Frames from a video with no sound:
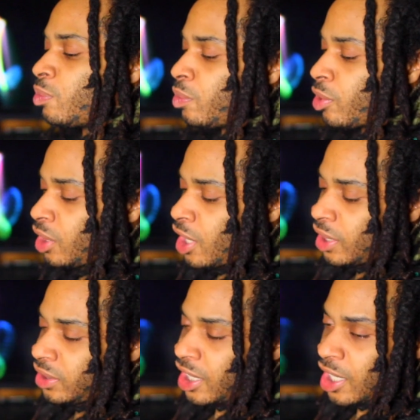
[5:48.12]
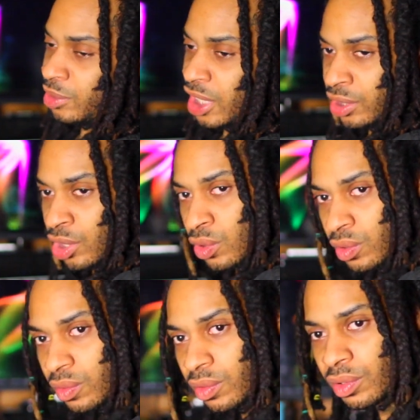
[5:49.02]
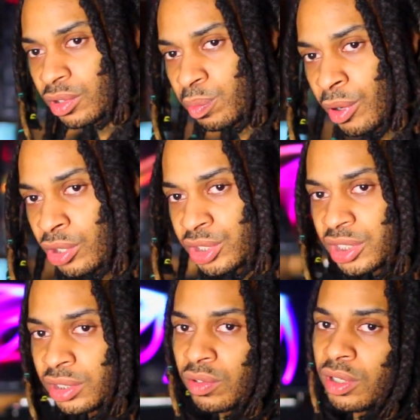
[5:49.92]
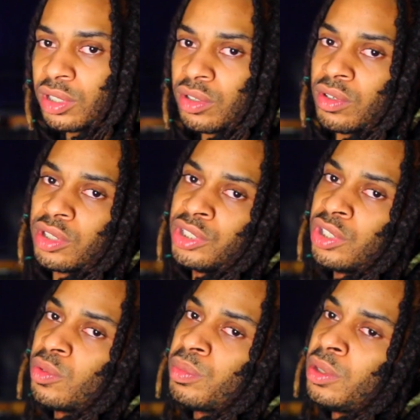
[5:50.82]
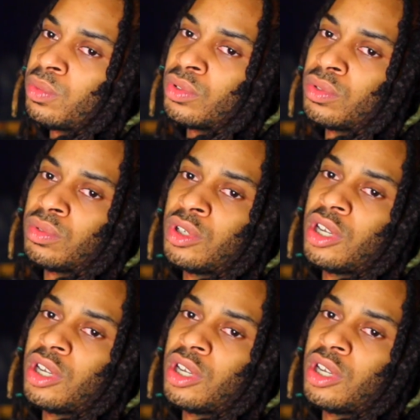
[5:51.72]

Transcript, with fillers: me. But a lot of times I know the person or or you know people who